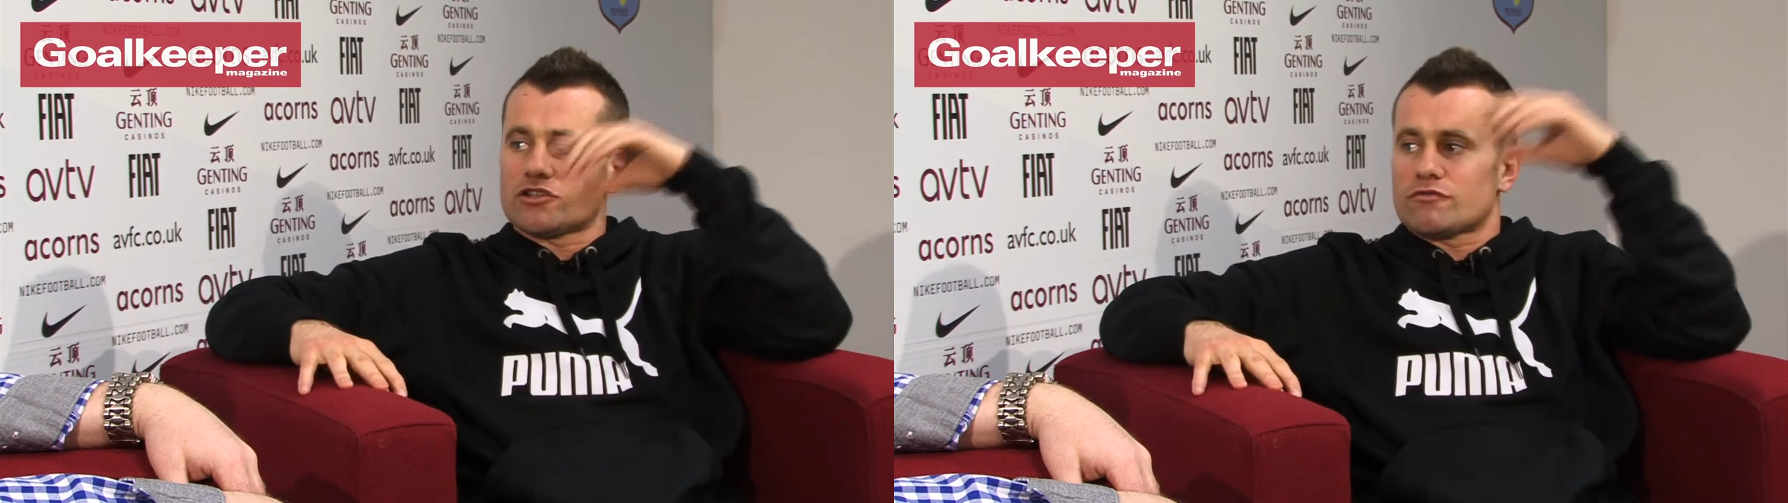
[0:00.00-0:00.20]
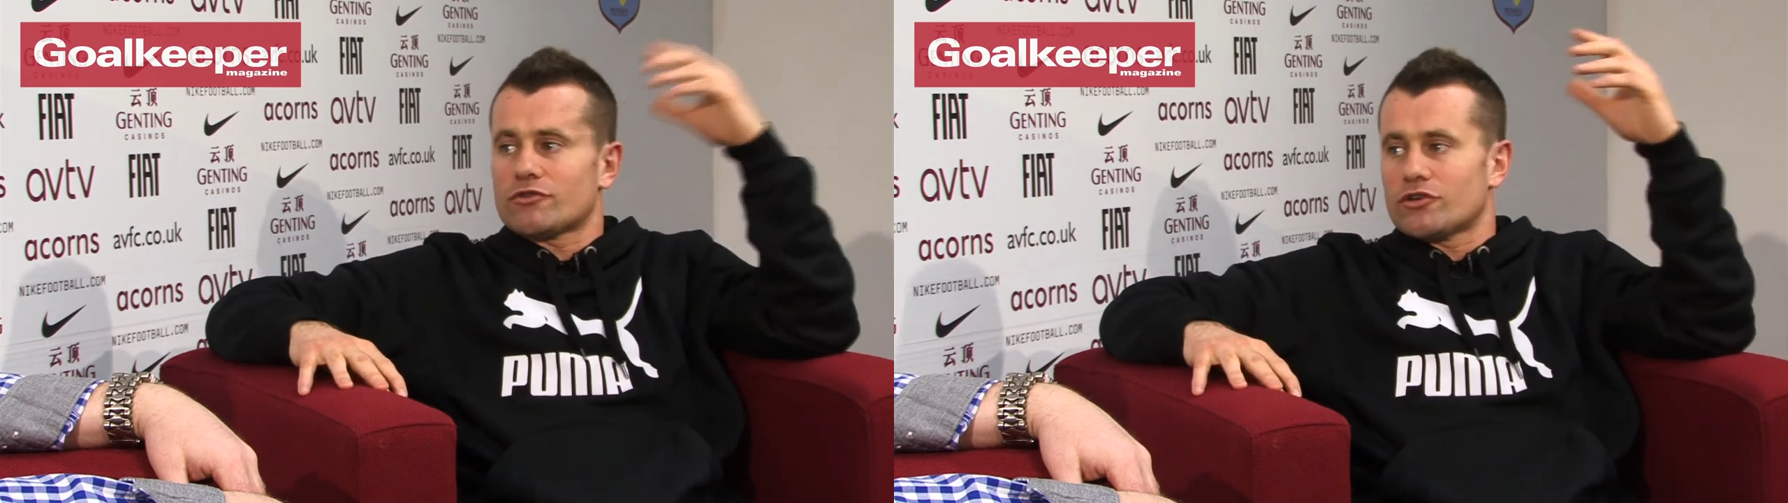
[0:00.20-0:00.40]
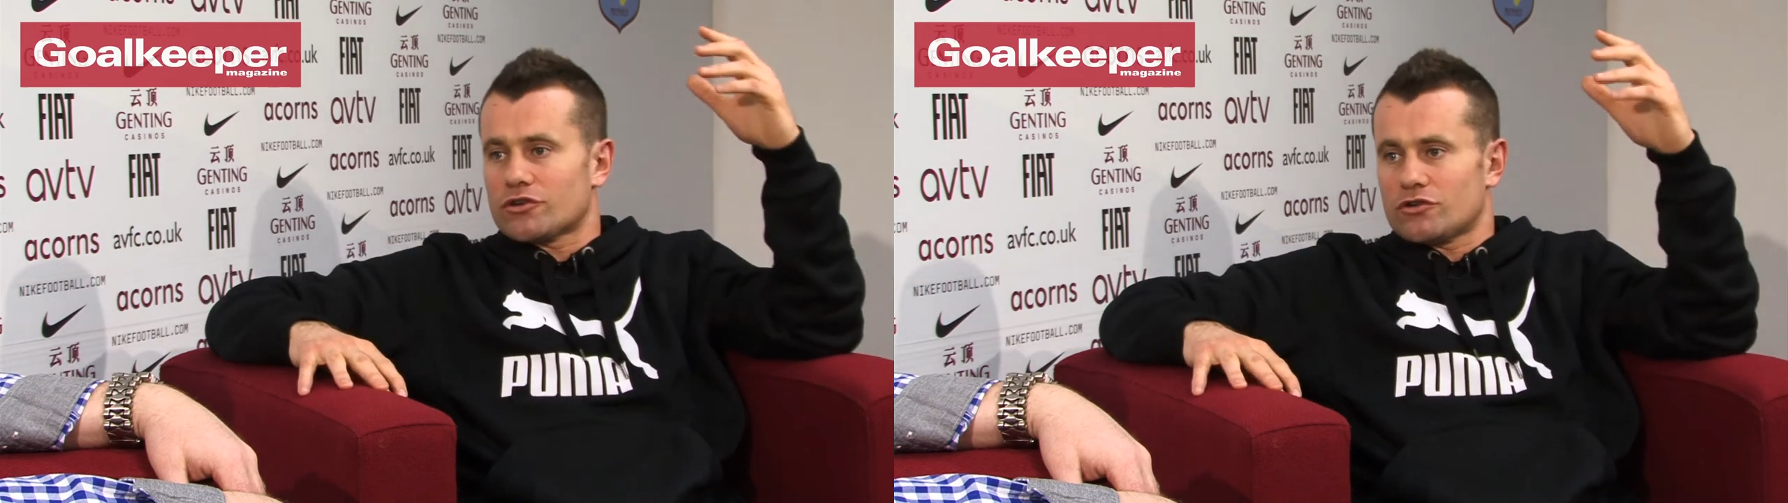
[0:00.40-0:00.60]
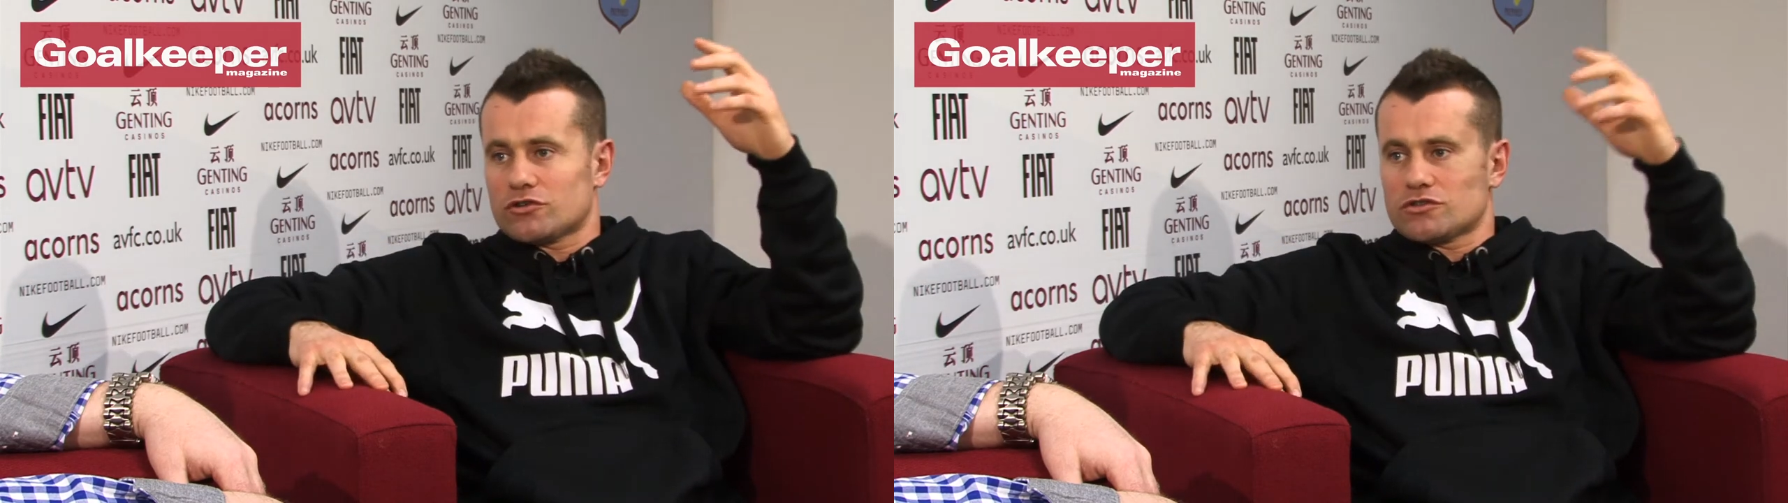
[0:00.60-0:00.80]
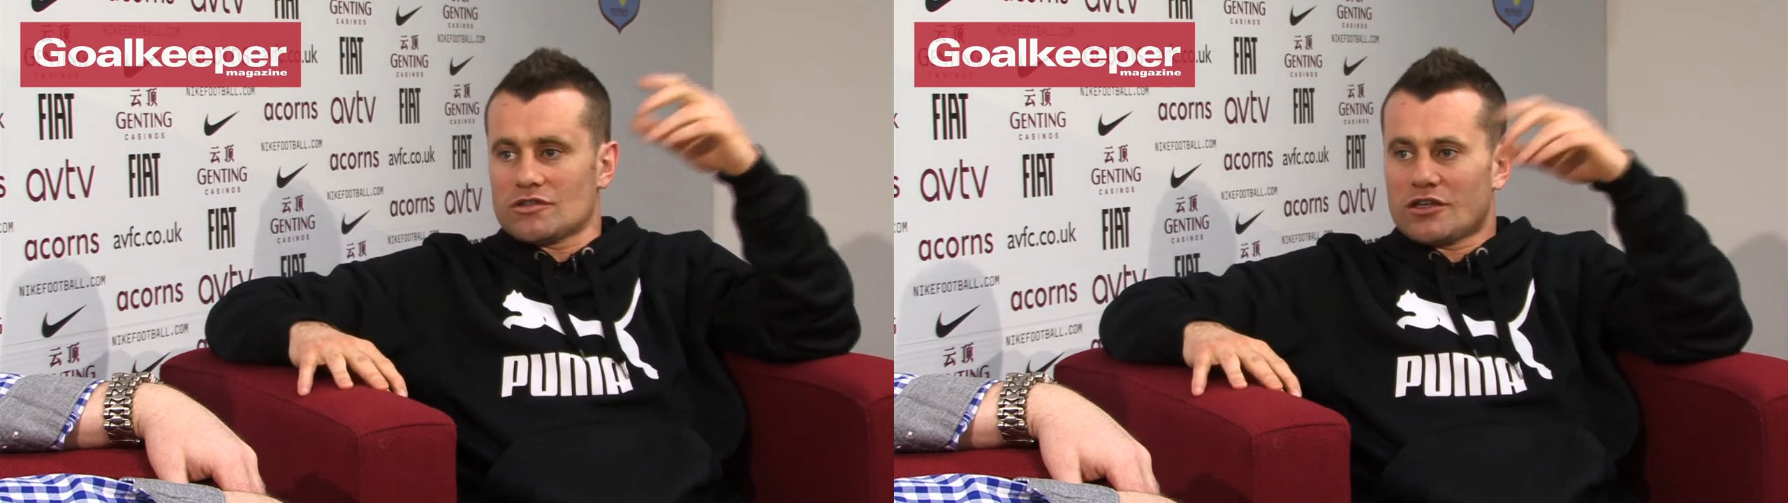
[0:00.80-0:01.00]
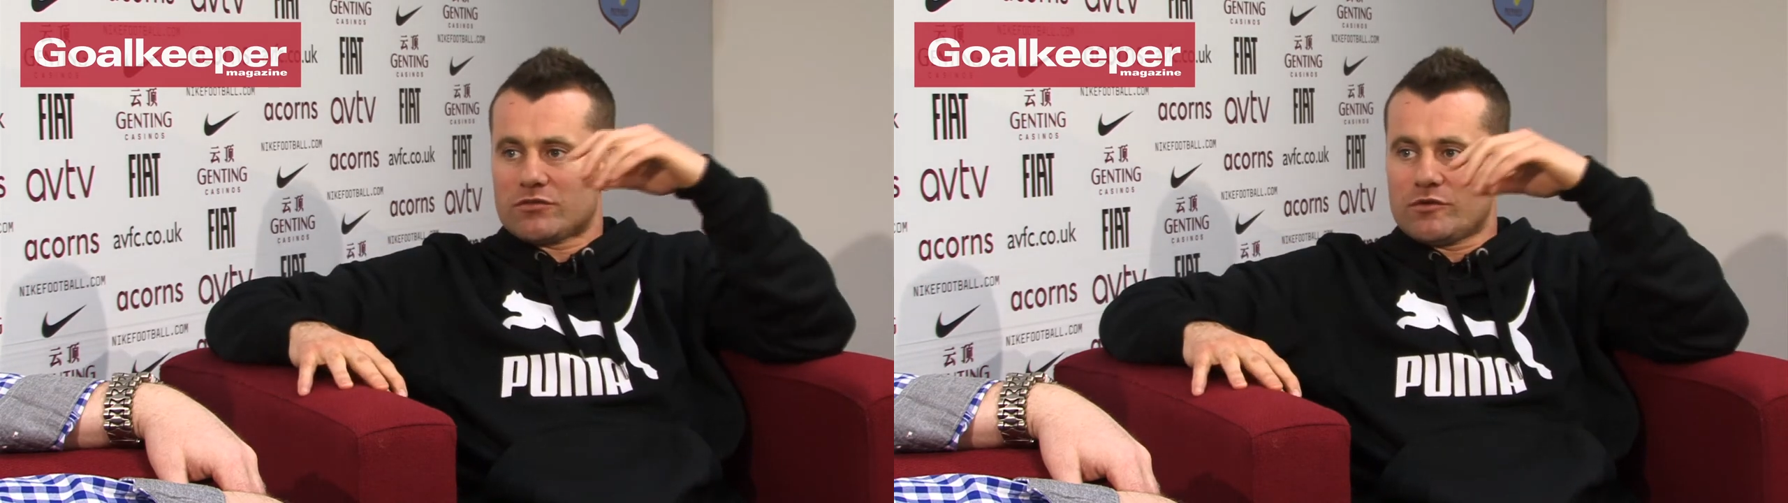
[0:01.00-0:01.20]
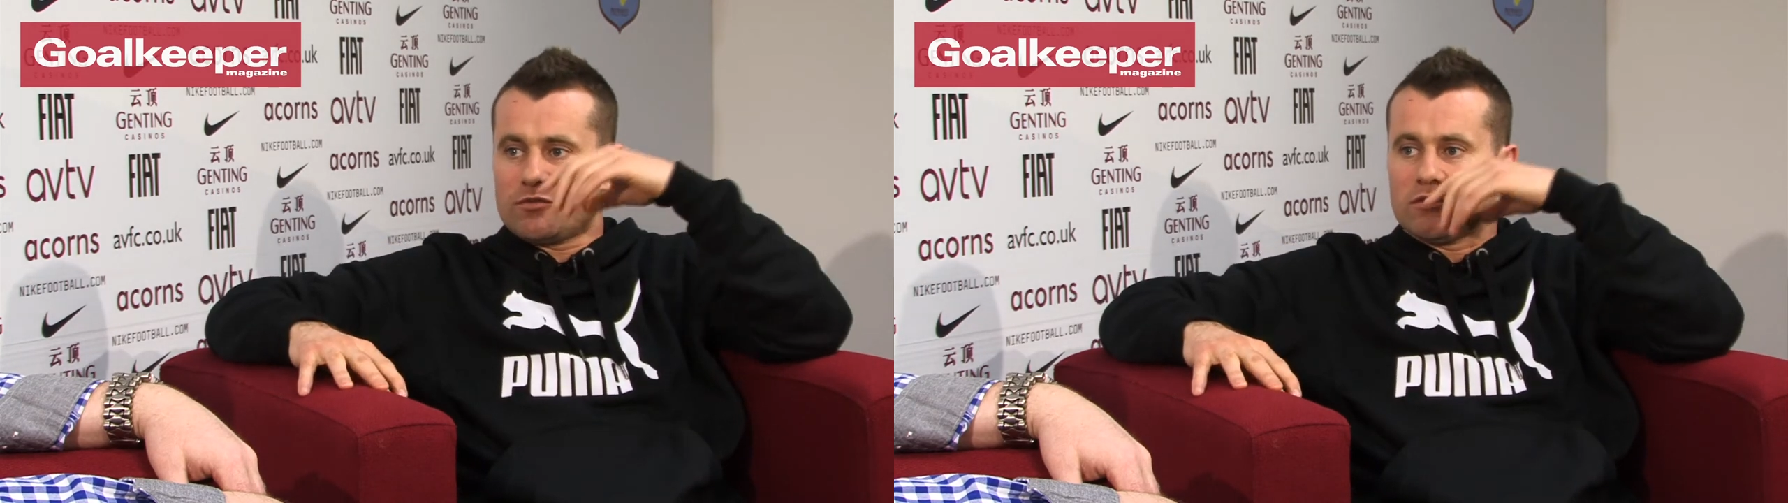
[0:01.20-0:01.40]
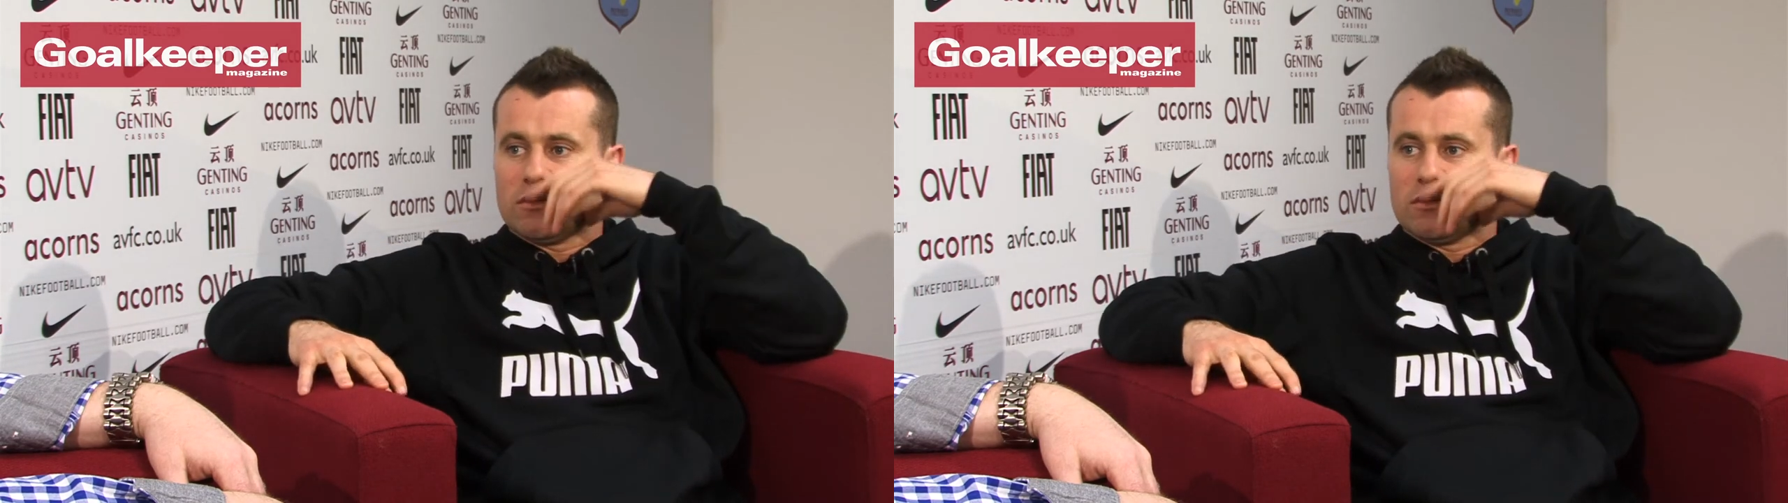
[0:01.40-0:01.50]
If we're doing a crossing session, we